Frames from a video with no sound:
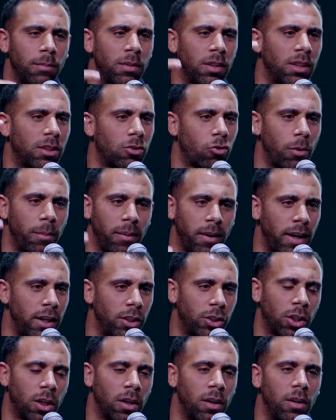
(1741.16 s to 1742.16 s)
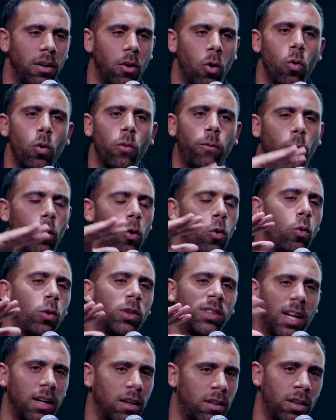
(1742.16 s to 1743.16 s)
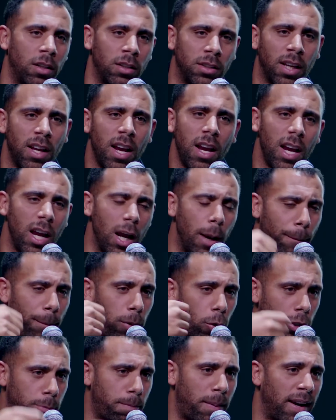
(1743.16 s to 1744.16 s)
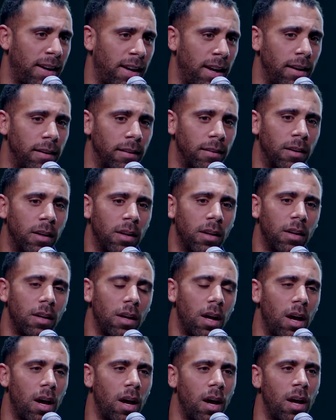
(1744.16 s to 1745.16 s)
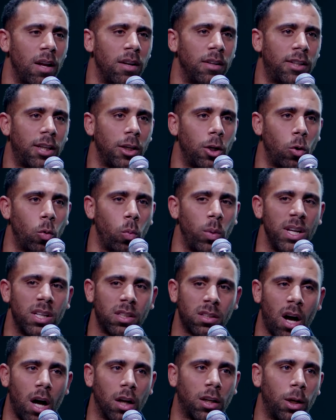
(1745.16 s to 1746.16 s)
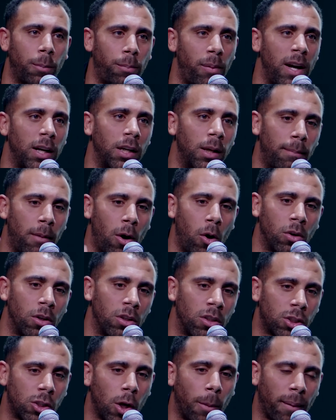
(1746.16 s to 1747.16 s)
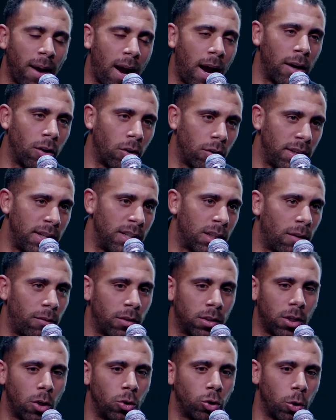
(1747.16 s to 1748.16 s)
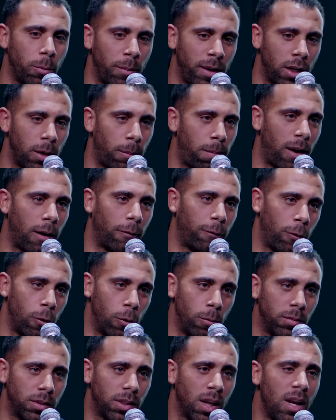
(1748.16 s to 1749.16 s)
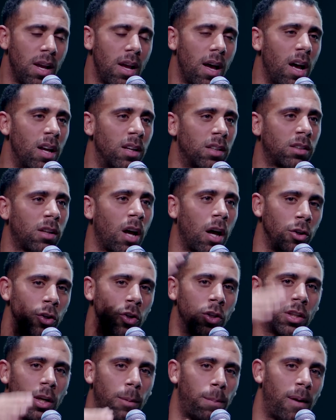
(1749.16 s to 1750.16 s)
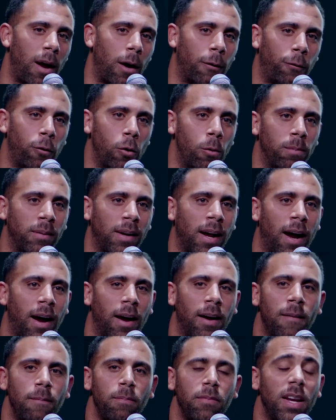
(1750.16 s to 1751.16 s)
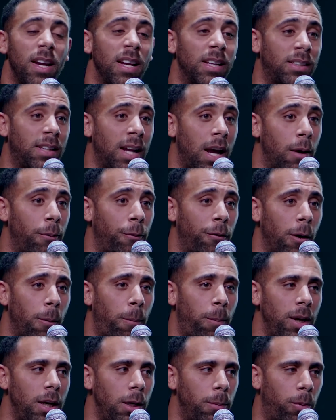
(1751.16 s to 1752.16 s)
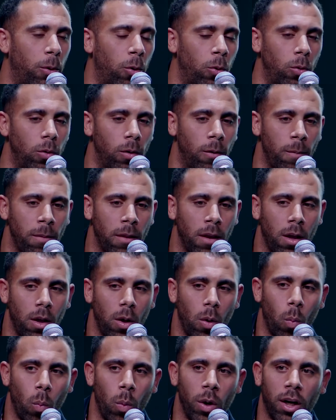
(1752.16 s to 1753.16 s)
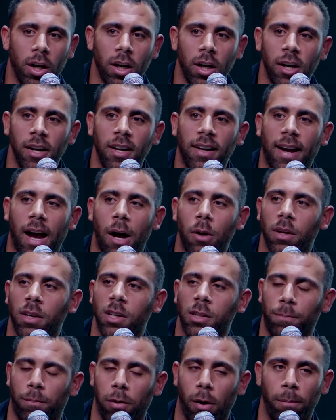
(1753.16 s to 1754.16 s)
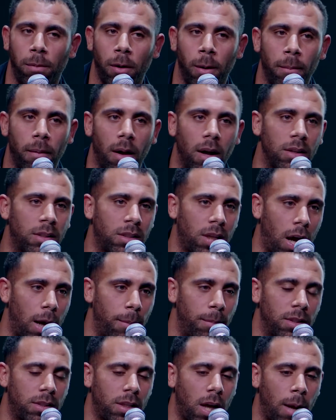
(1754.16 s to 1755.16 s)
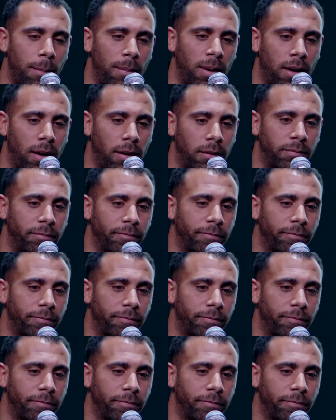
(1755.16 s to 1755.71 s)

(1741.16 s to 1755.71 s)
and discrimination, all sectors, it puts back in. Until we start to break the mold and stop going on these other social media platforms and start using a platform that is there for the people, we're going to encounter this problem time and time again.